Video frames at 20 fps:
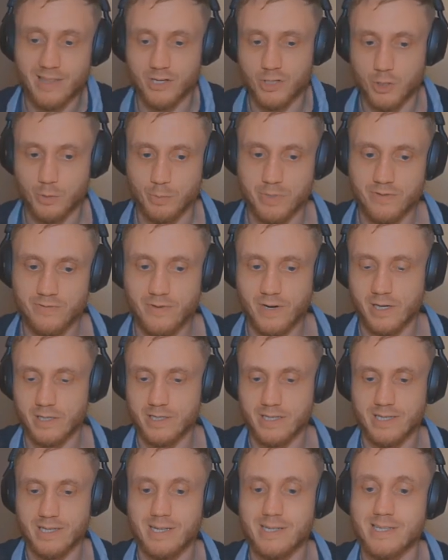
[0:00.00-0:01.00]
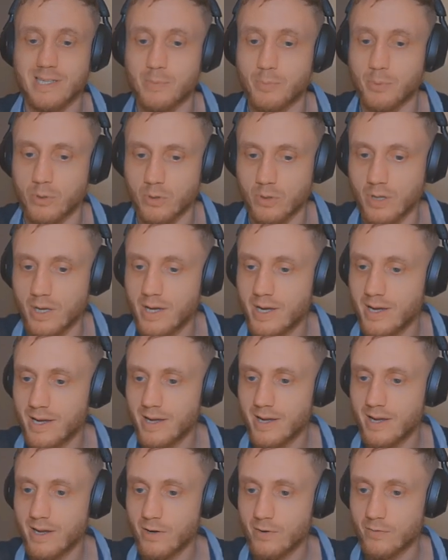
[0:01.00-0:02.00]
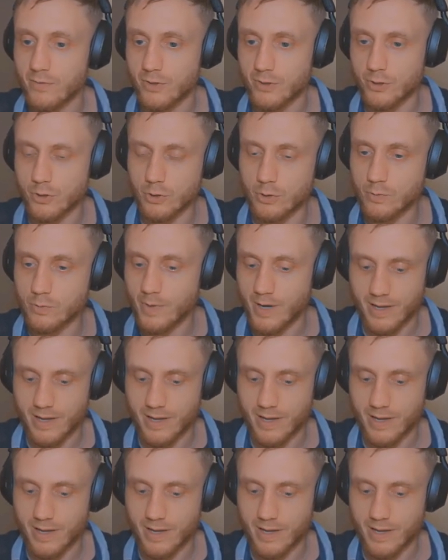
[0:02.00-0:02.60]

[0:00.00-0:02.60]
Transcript: this should be fairly simple for you.